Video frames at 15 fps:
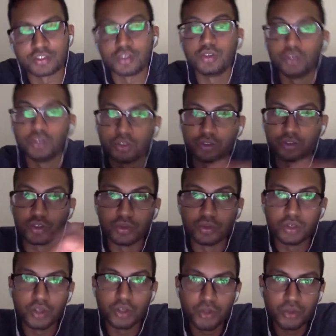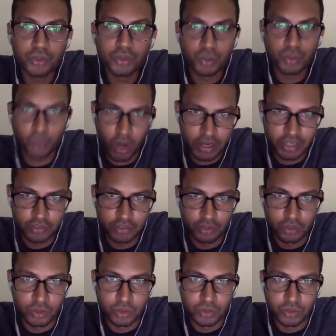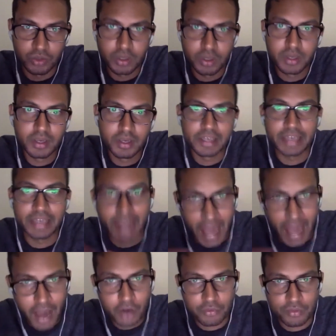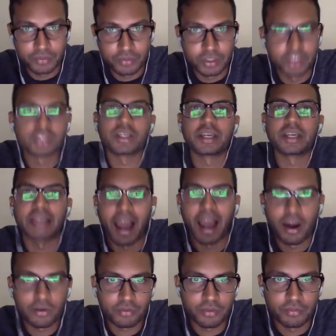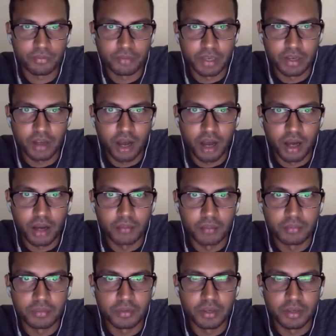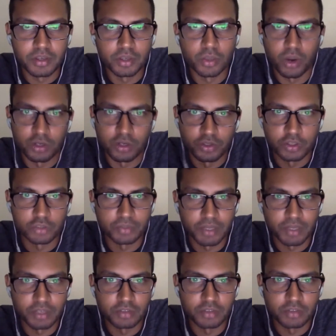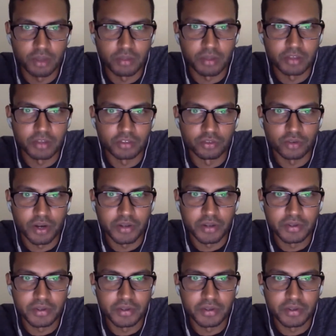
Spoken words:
So you knew you wanted to get out from teaching, out from Vietnam. You wanted to experience some other places, right?